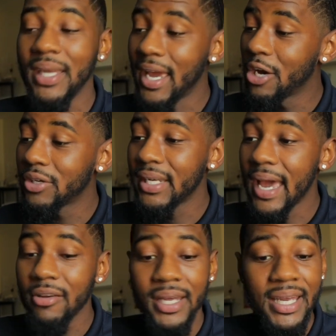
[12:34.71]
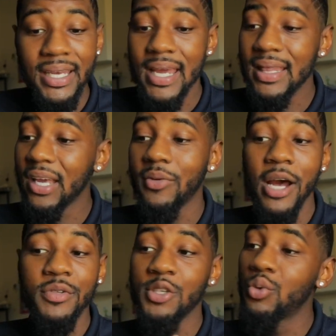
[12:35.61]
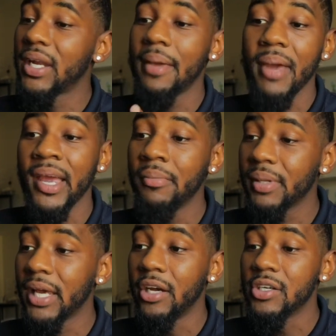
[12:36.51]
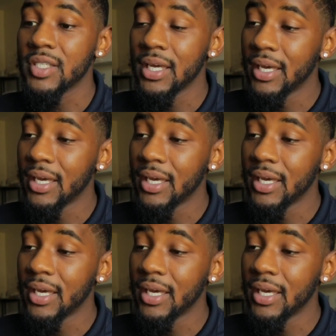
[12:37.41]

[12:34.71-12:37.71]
They held it down, they did their thing without 2 of their main players.